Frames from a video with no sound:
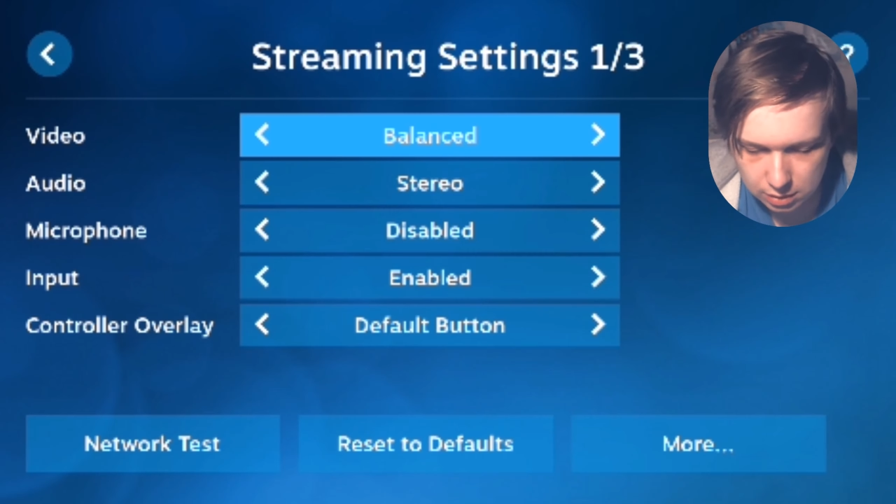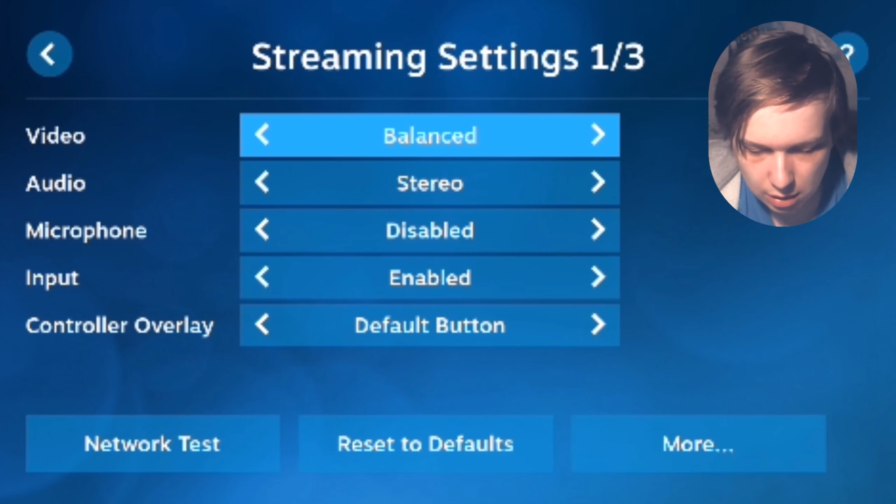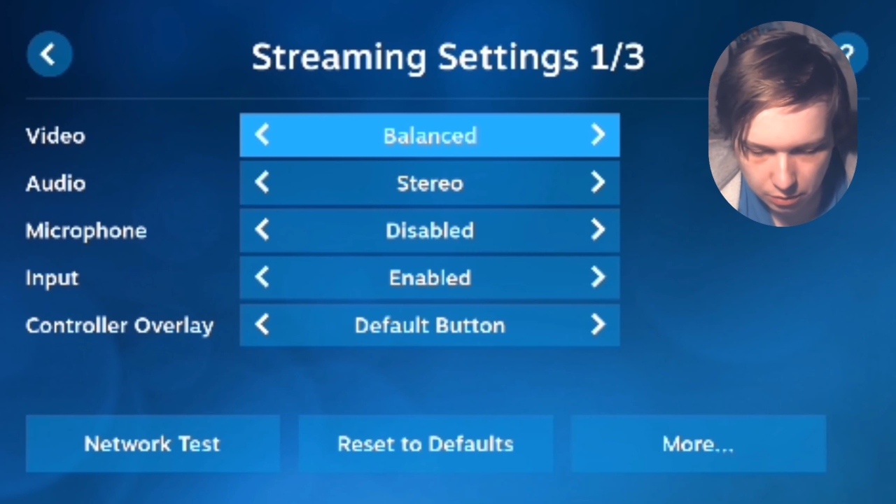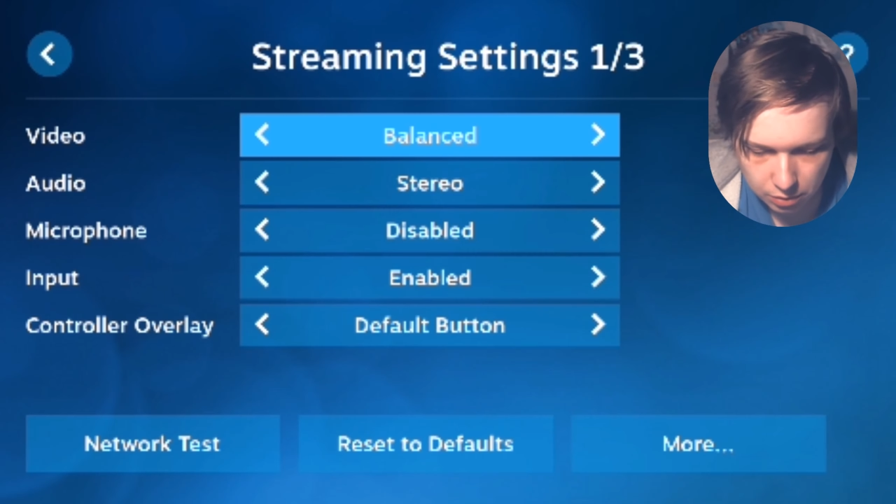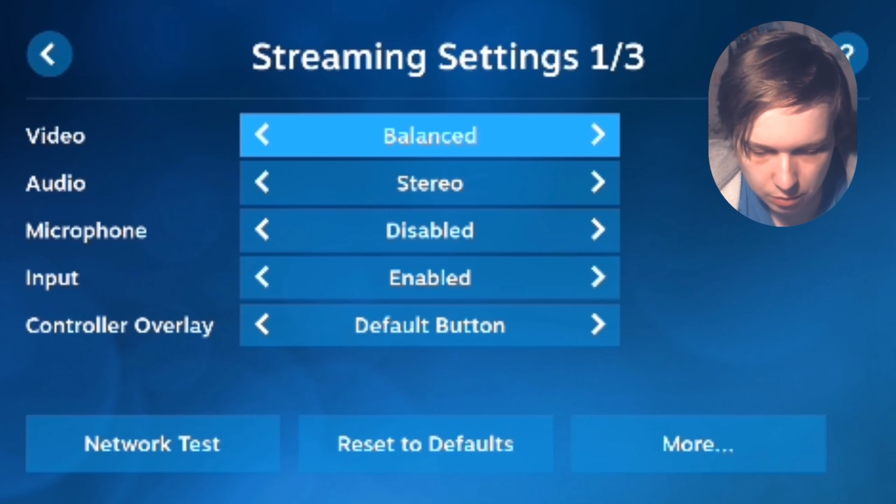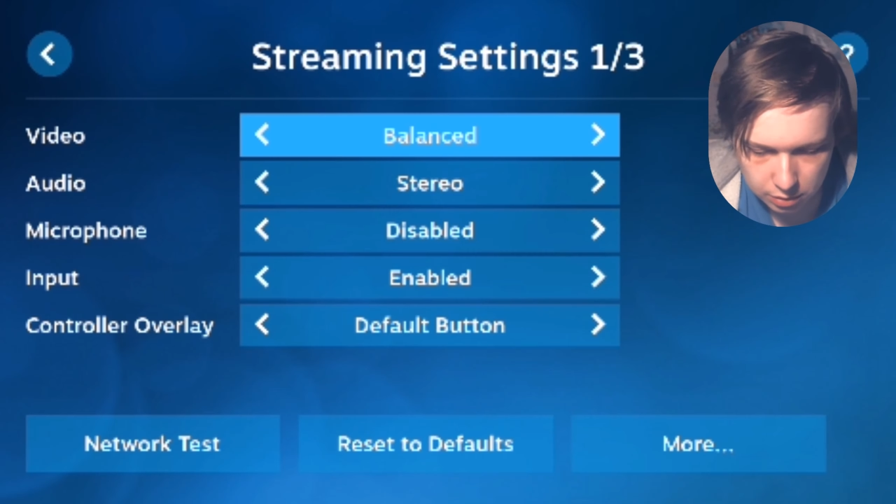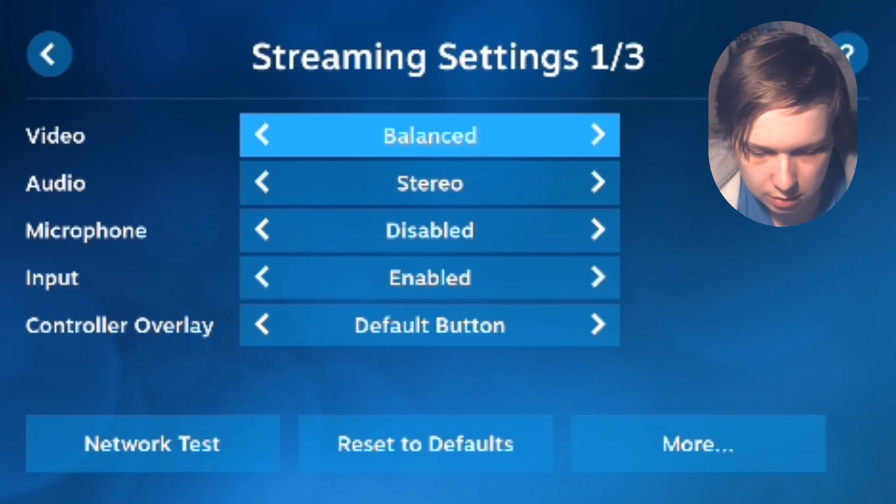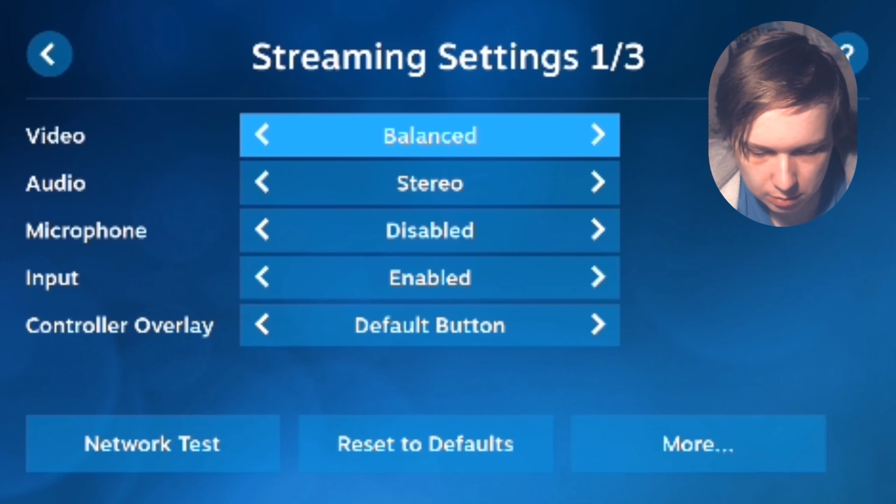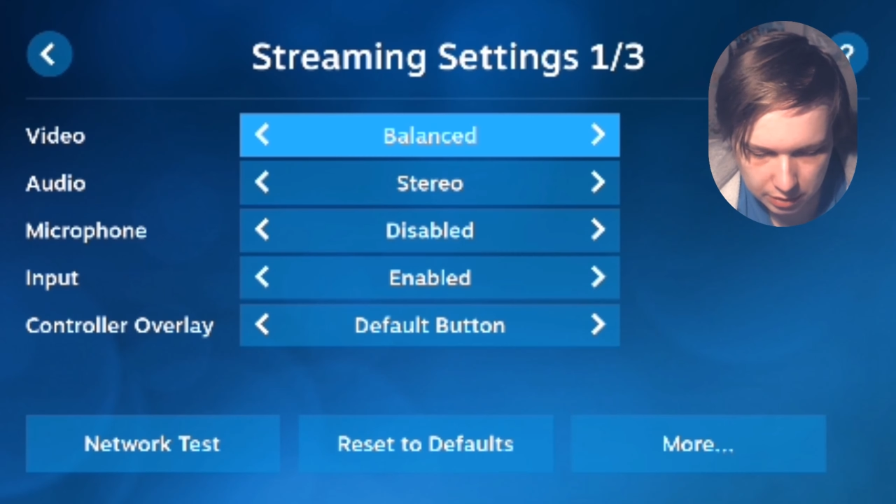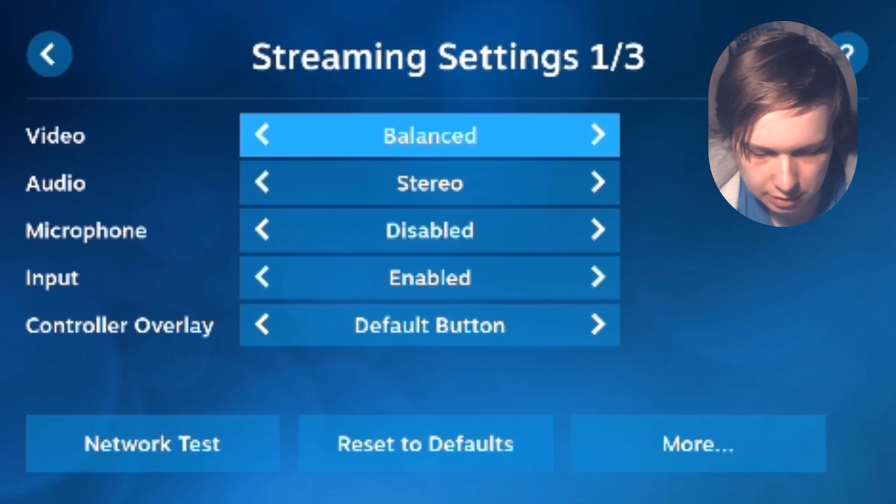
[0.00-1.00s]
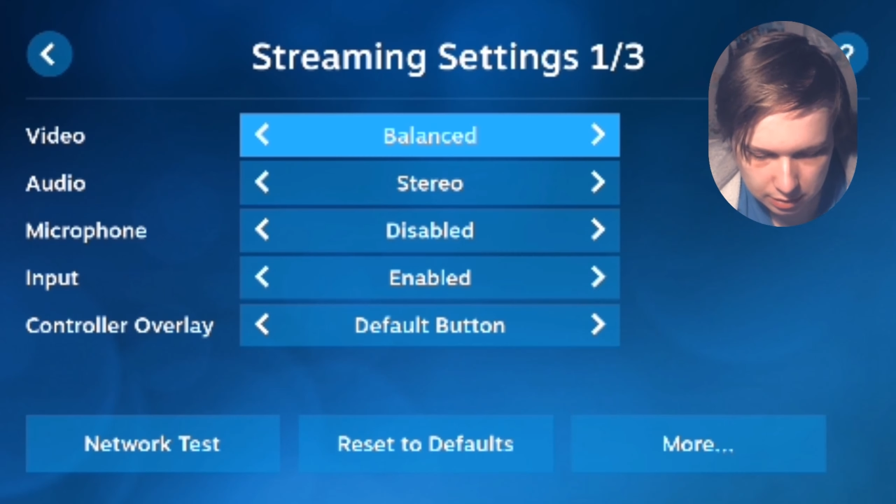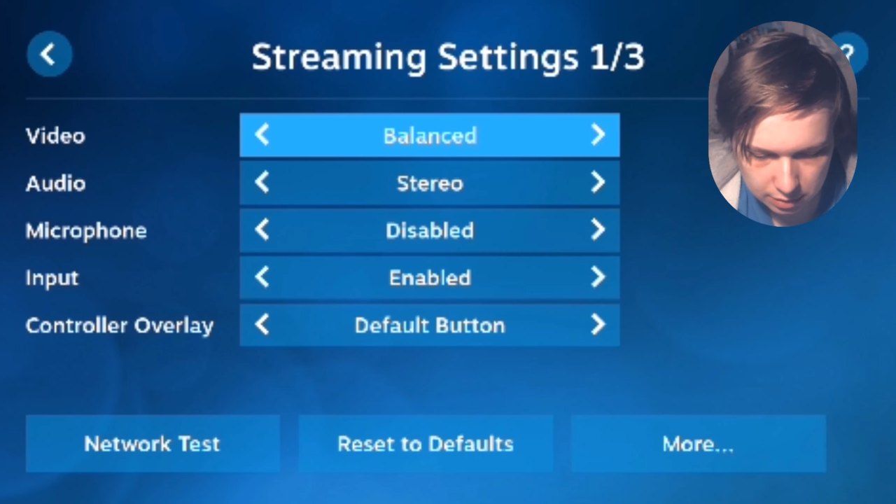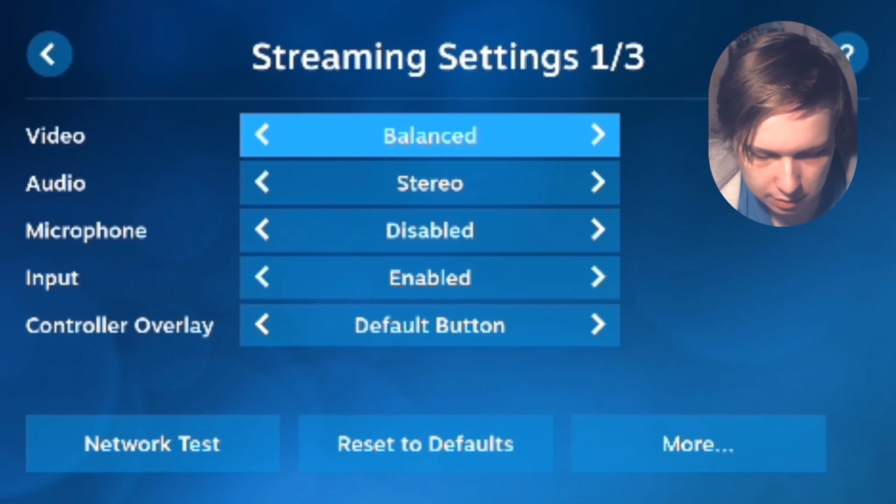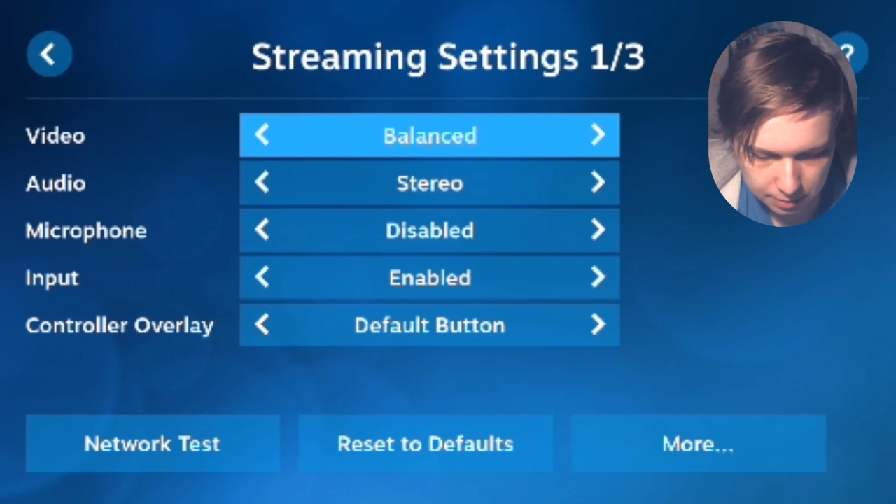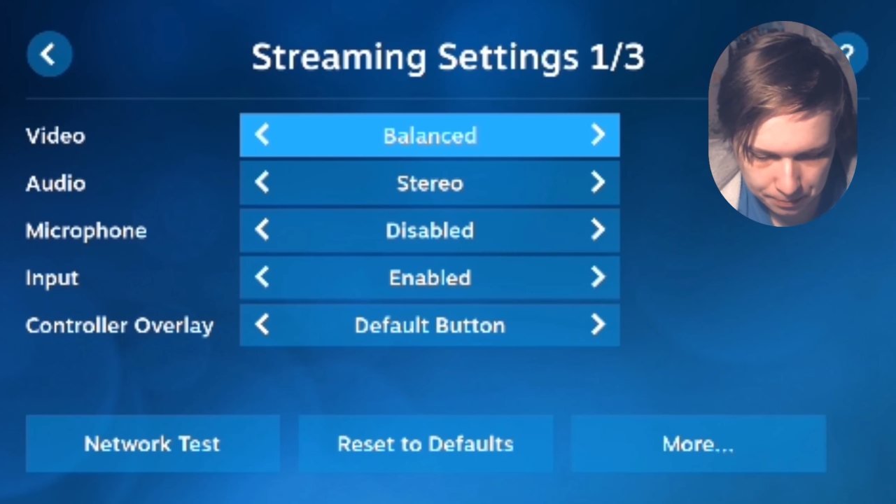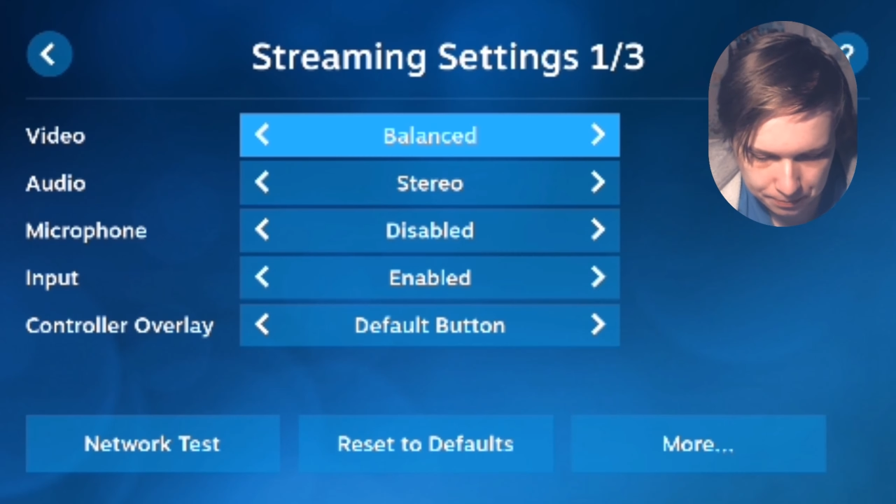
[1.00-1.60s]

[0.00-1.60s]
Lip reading: how you want it basically.